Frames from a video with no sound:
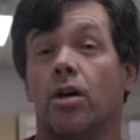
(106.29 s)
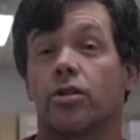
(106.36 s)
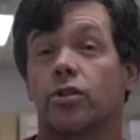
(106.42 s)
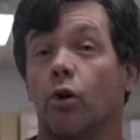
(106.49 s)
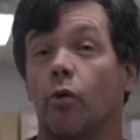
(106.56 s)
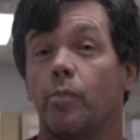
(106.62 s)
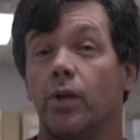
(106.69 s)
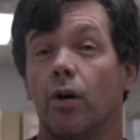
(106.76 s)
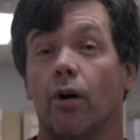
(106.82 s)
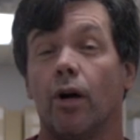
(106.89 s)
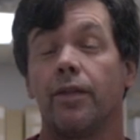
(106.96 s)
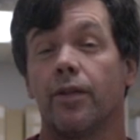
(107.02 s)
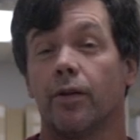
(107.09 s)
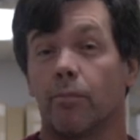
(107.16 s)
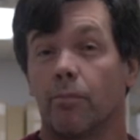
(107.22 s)
So
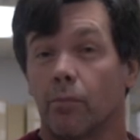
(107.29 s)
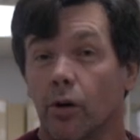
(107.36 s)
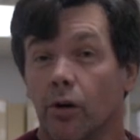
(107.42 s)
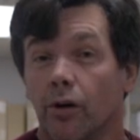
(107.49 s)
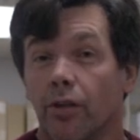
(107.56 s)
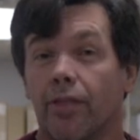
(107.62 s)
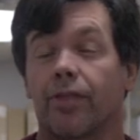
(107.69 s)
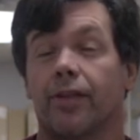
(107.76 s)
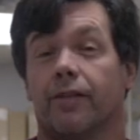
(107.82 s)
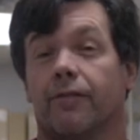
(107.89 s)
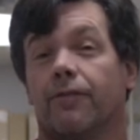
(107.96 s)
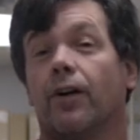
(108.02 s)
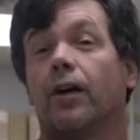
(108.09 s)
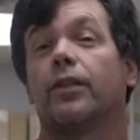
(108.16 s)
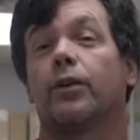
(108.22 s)
beyond the mirth
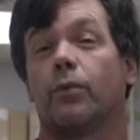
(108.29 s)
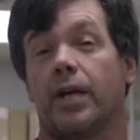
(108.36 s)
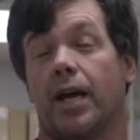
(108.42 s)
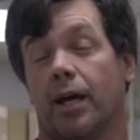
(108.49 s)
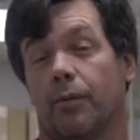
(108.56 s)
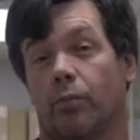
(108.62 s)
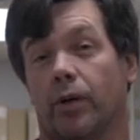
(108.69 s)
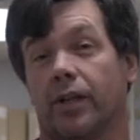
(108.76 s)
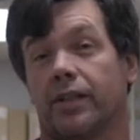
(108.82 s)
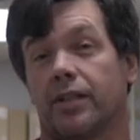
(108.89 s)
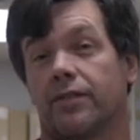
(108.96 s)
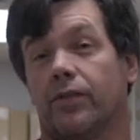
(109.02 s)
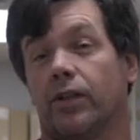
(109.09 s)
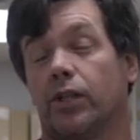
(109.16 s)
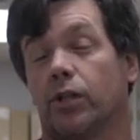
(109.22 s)
and fun that we had putting
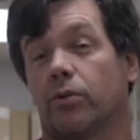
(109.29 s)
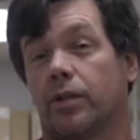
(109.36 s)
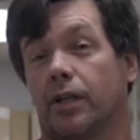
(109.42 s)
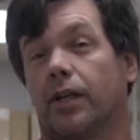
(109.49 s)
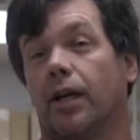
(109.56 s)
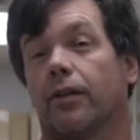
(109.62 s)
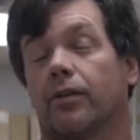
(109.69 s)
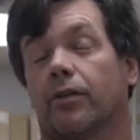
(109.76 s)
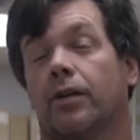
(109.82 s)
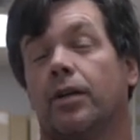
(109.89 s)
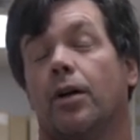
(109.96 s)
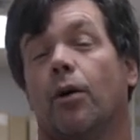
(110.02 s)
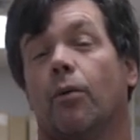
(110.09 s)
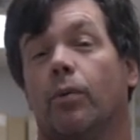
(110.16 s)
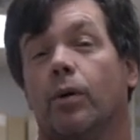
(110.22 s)
this video together,
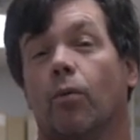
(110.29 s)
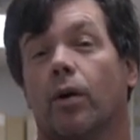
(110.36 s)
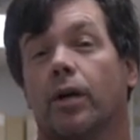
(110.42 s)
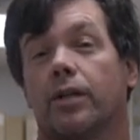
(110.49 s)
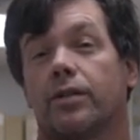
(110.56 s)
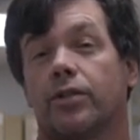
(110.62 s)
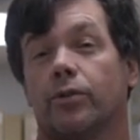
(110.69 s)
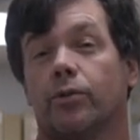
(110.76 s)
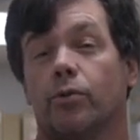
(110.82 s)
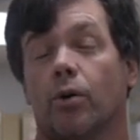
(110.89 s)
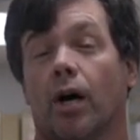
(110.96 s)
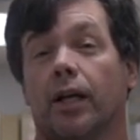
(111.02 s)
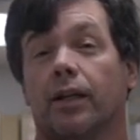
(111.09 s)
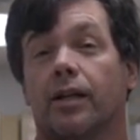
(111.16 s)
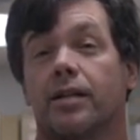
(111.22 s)
we wanted to
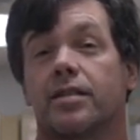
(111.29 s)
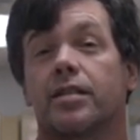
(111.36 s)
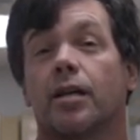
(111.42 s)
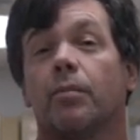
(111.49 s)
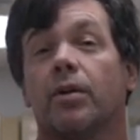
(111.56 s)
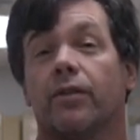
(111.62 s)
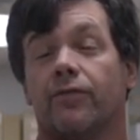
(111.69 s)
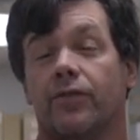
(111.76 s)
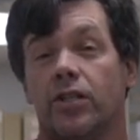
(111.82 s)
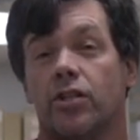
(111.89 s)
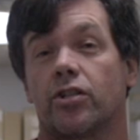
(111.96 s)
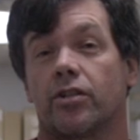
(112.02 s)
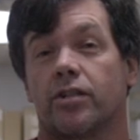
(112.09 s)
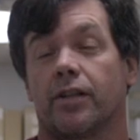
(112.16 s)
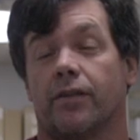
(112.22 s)
highlight some of the
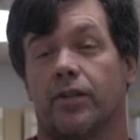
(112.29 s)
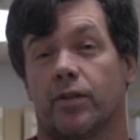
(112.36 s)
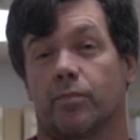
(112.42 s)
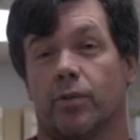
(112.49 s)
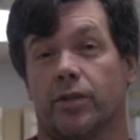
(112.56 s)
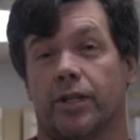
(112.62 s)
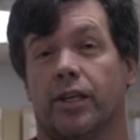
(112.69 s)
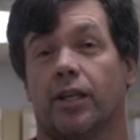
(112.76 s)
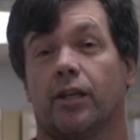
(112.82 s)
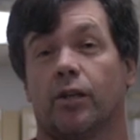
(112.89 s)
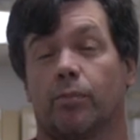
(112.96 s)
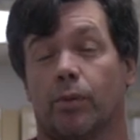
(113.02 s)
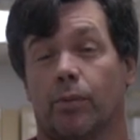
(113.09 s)
features of this particular